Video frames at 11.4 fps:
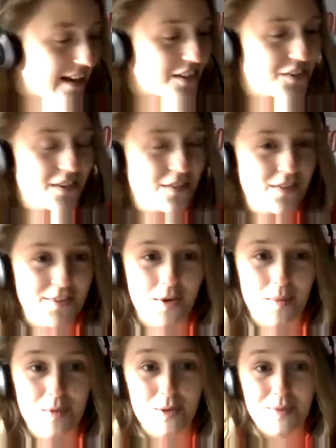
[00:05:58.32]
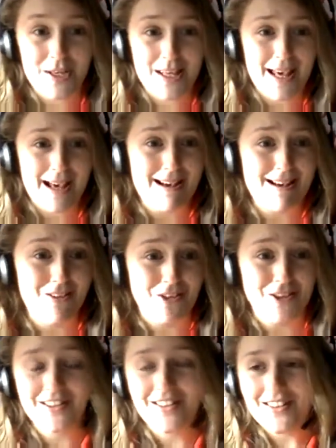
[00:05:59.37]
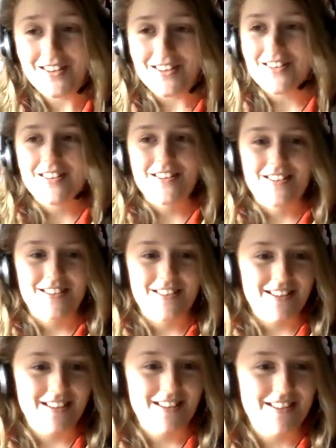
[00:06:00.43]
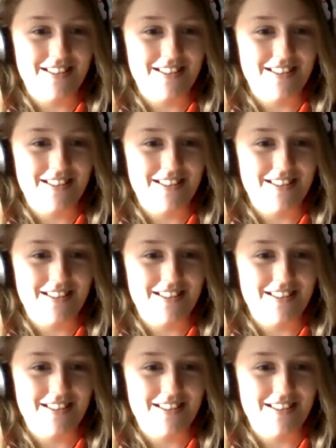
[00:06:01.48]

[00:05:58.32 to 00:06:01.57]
I'll see if he's got a book about a cat or yeah.